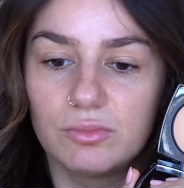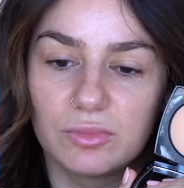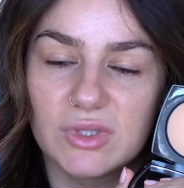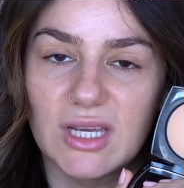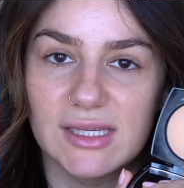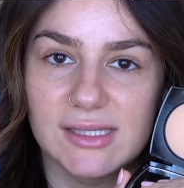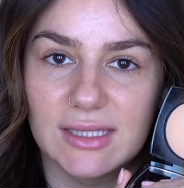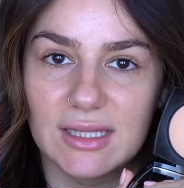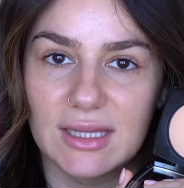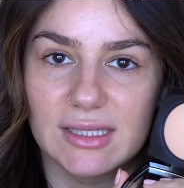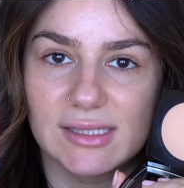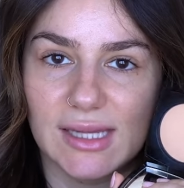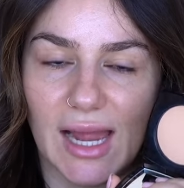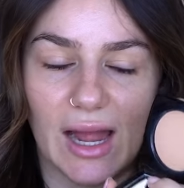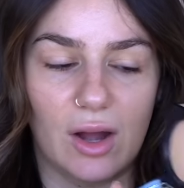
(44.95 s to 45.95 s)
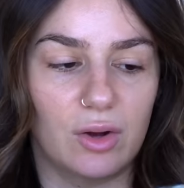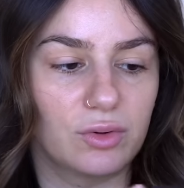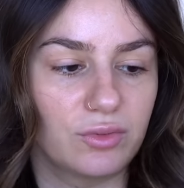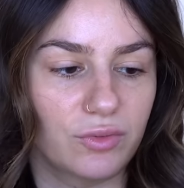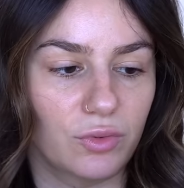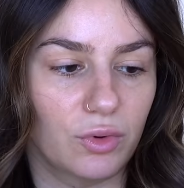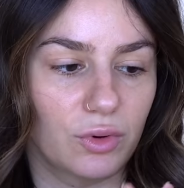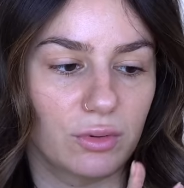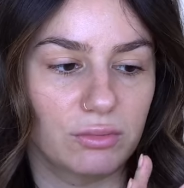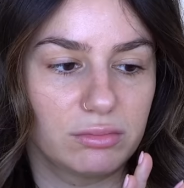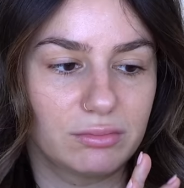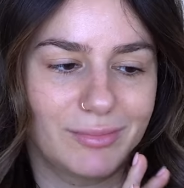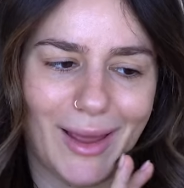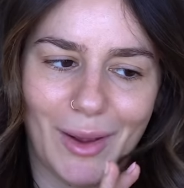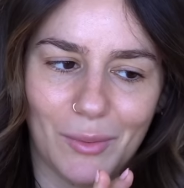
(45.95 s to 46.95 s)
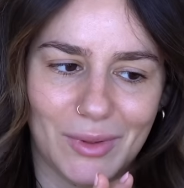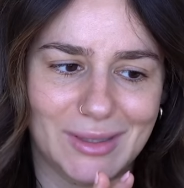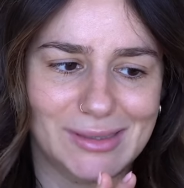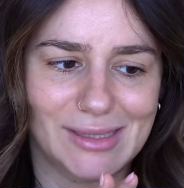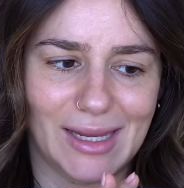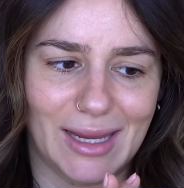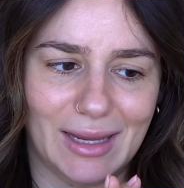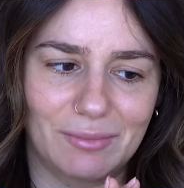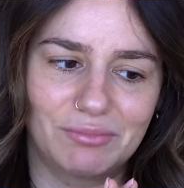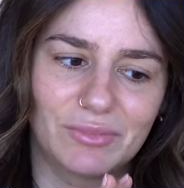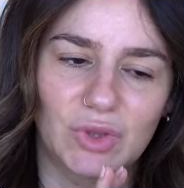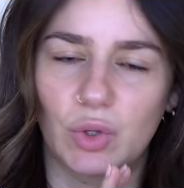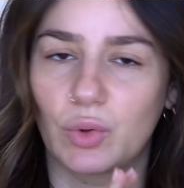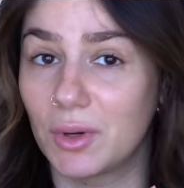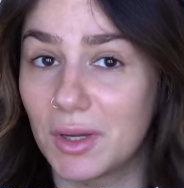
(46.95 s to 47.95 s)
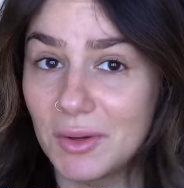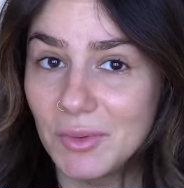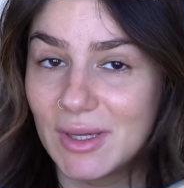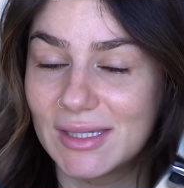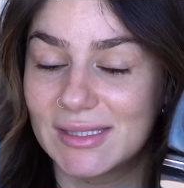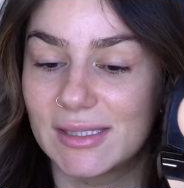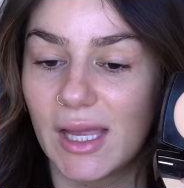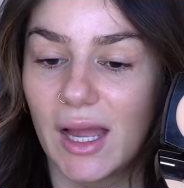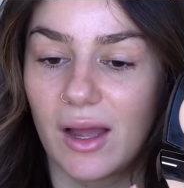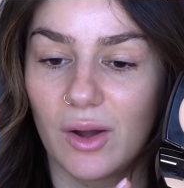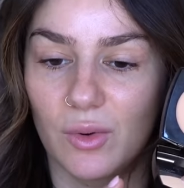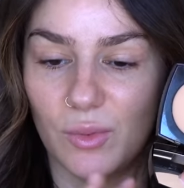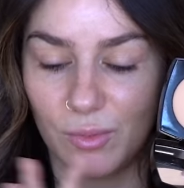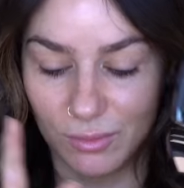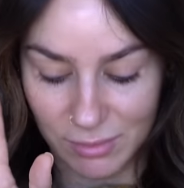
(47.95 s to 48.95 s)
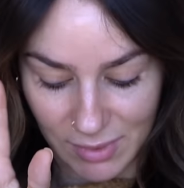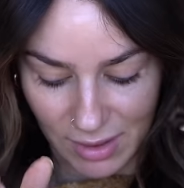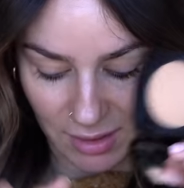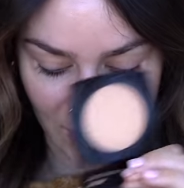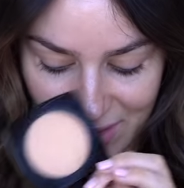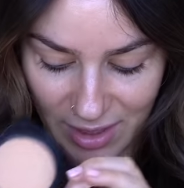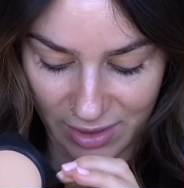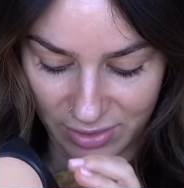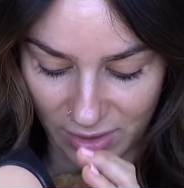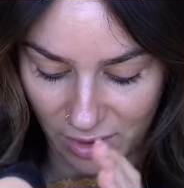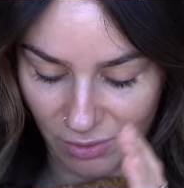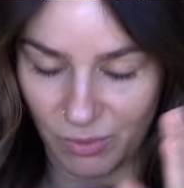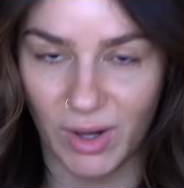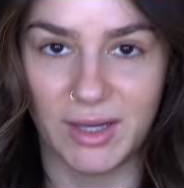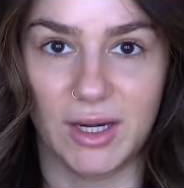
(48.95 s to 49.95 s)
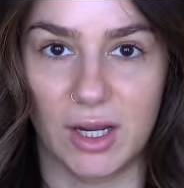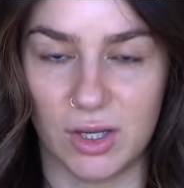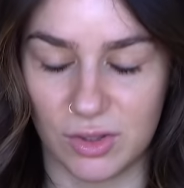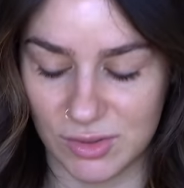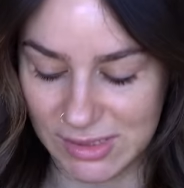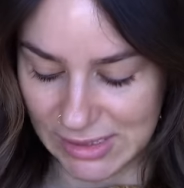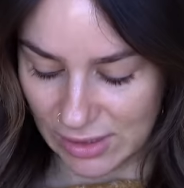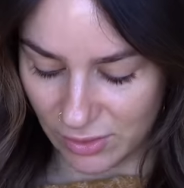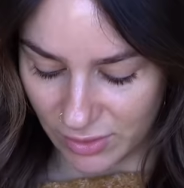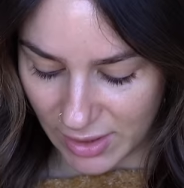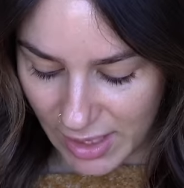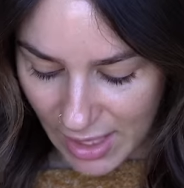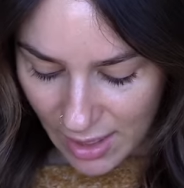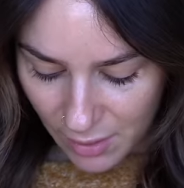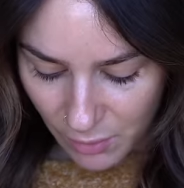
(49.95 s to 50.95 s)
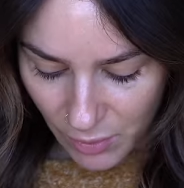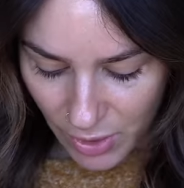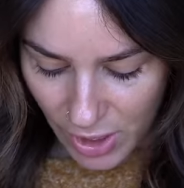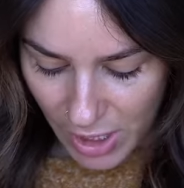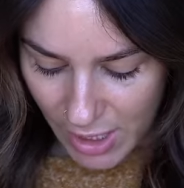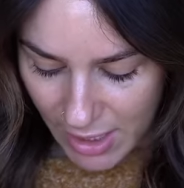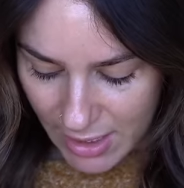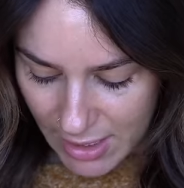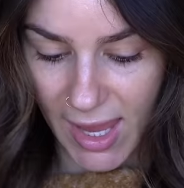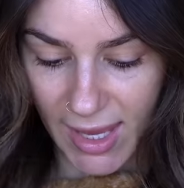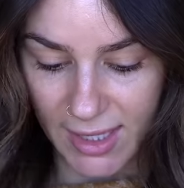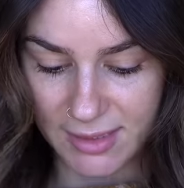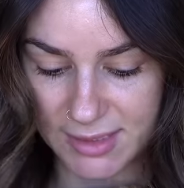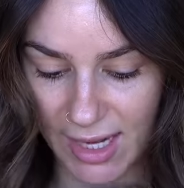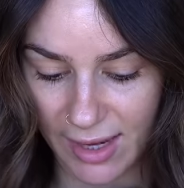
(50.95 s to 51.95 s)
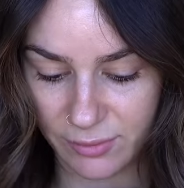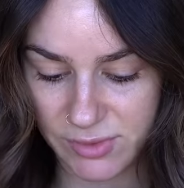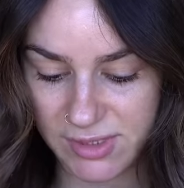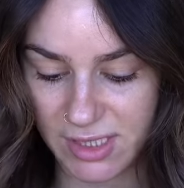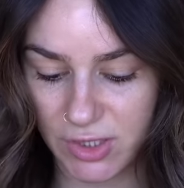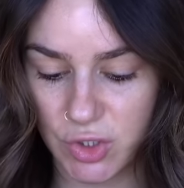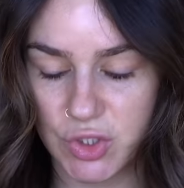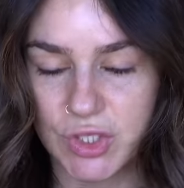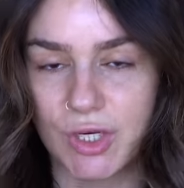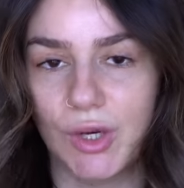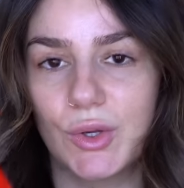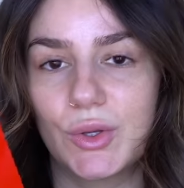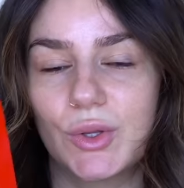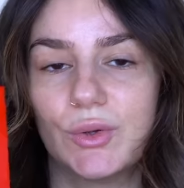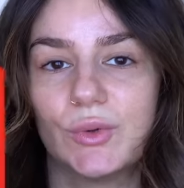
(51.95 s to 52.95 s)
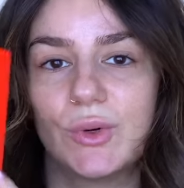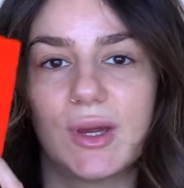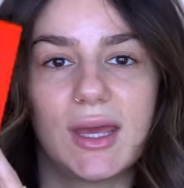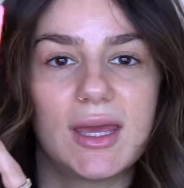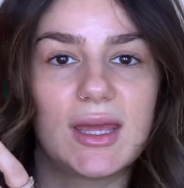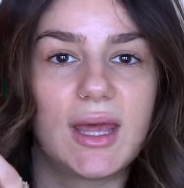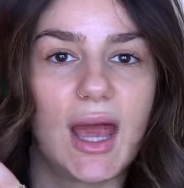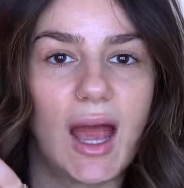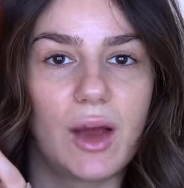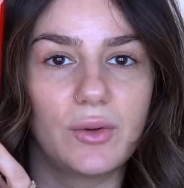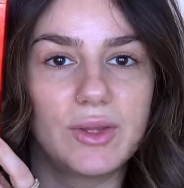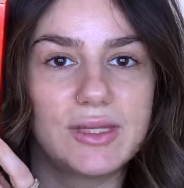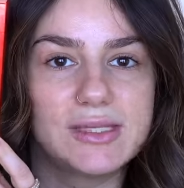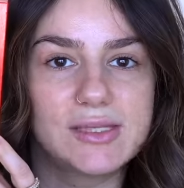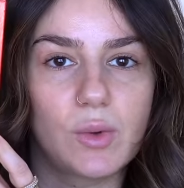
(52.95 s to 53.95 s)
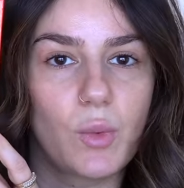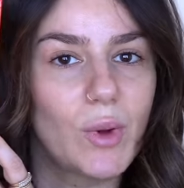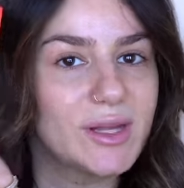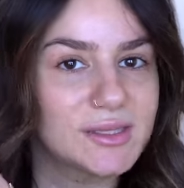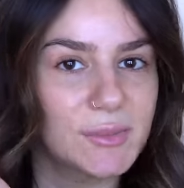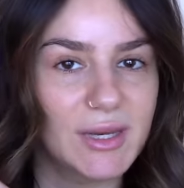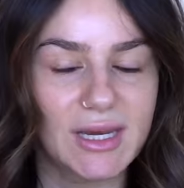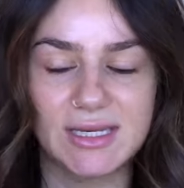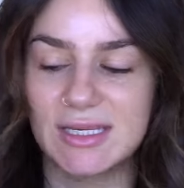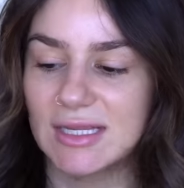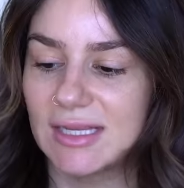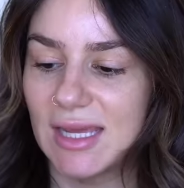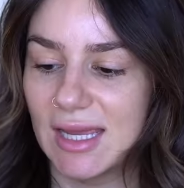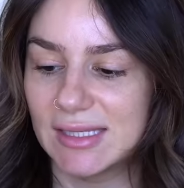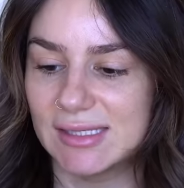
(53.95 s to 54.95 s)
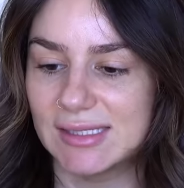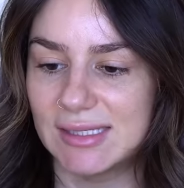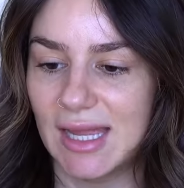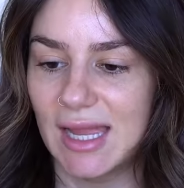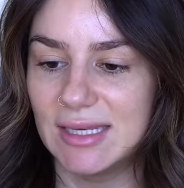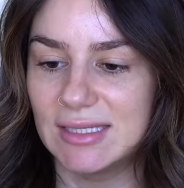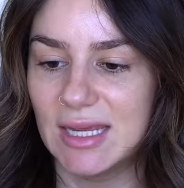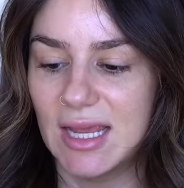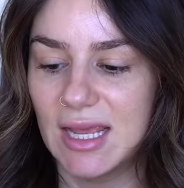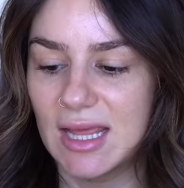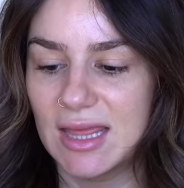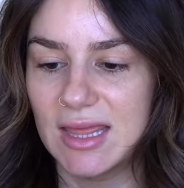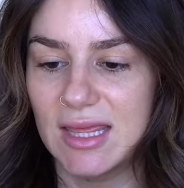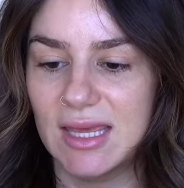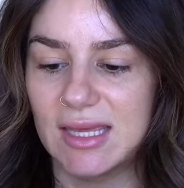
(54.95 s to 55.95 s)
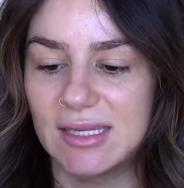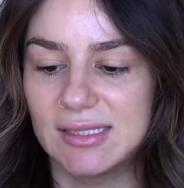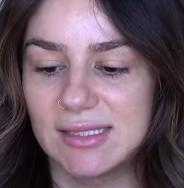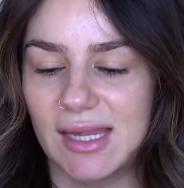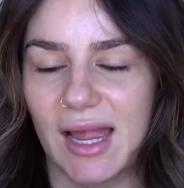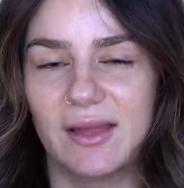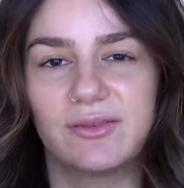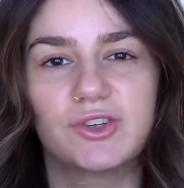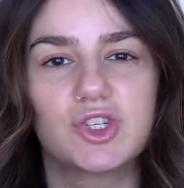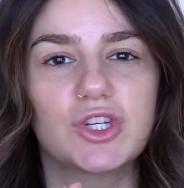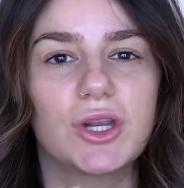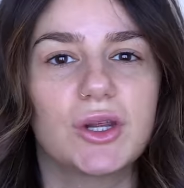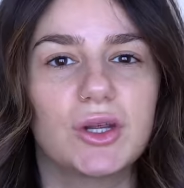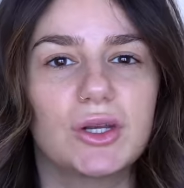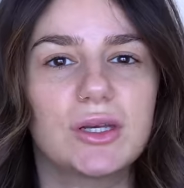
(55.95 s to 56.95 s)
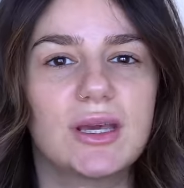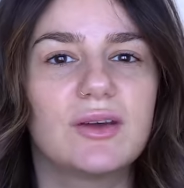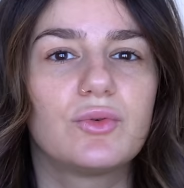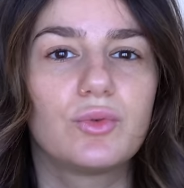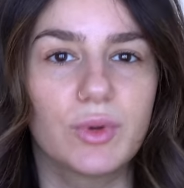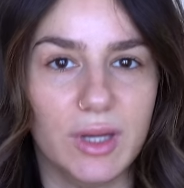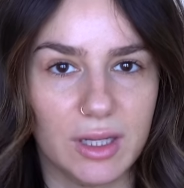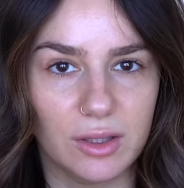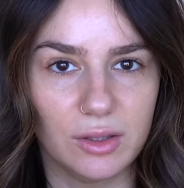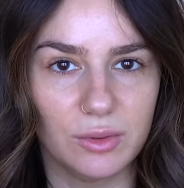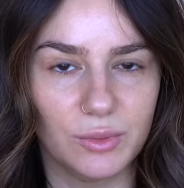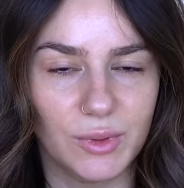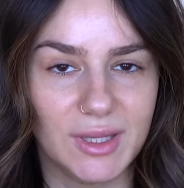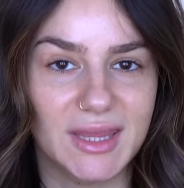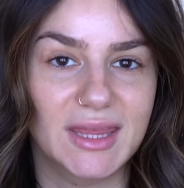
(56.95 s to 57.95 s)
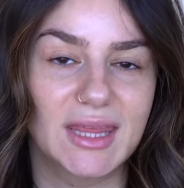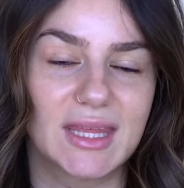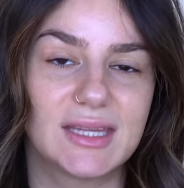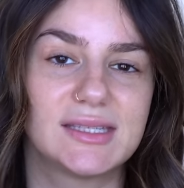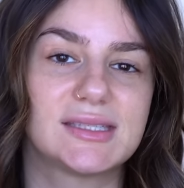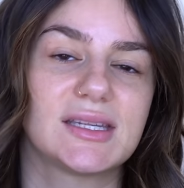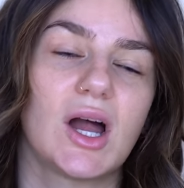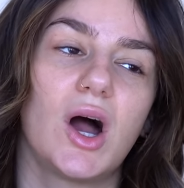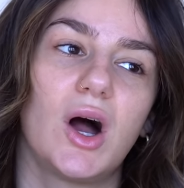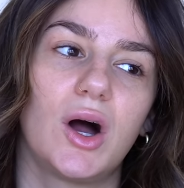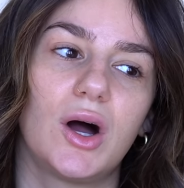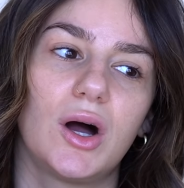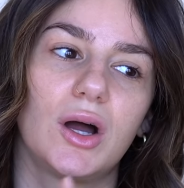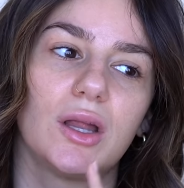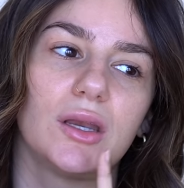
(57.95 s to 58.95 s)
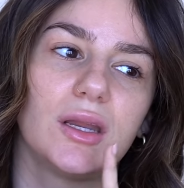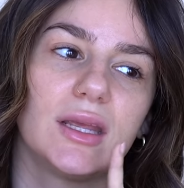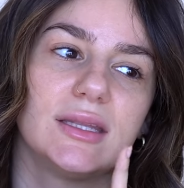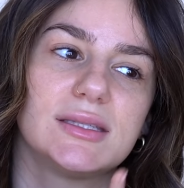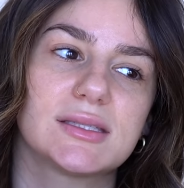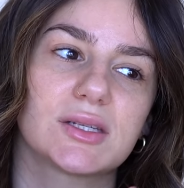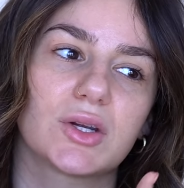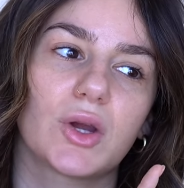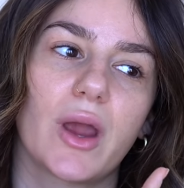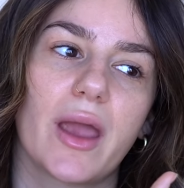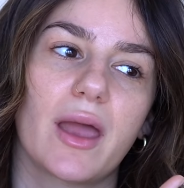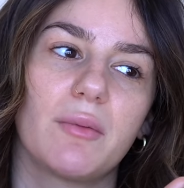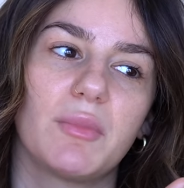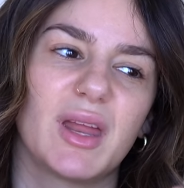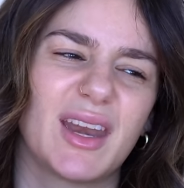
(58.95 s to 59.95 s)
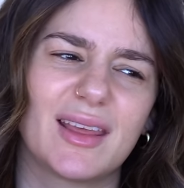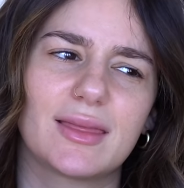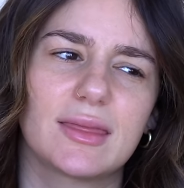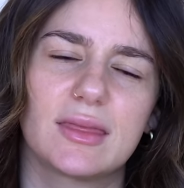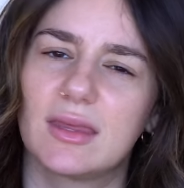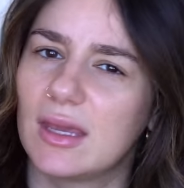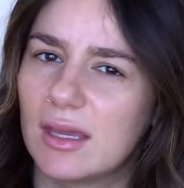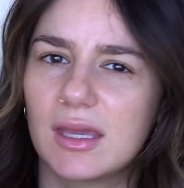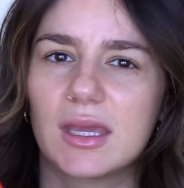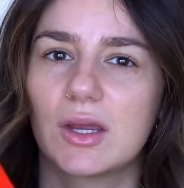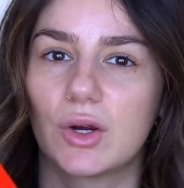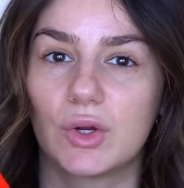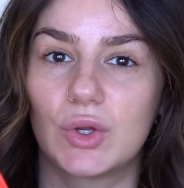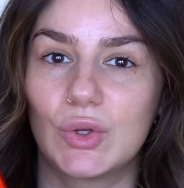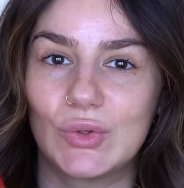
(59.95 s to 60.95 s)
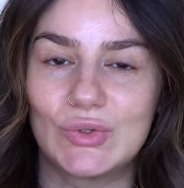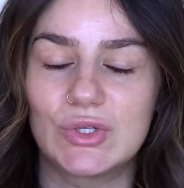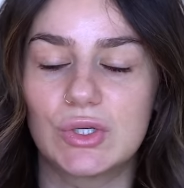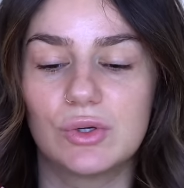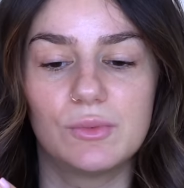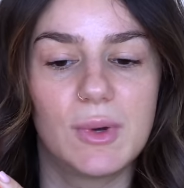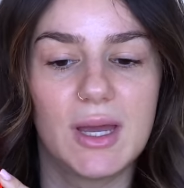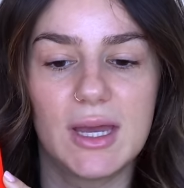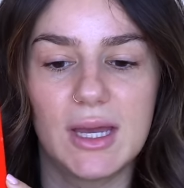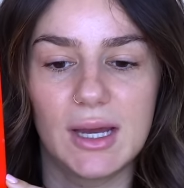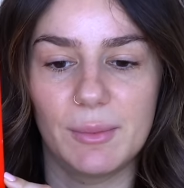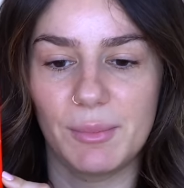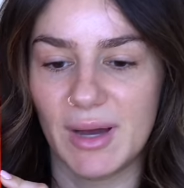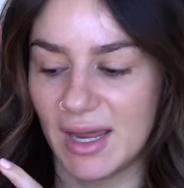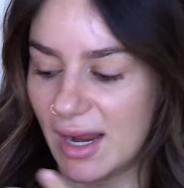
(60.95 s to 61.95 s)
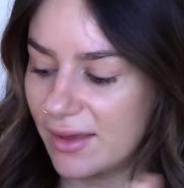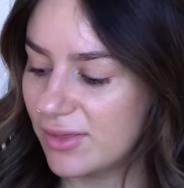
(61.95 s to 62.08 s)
testing this out for, I want to say, three weeks now and I thought why not use it on the camera and I was gonna show you how this Westman Atelier set this I've shared a reel with this on Instagram and I think here on YouTube but I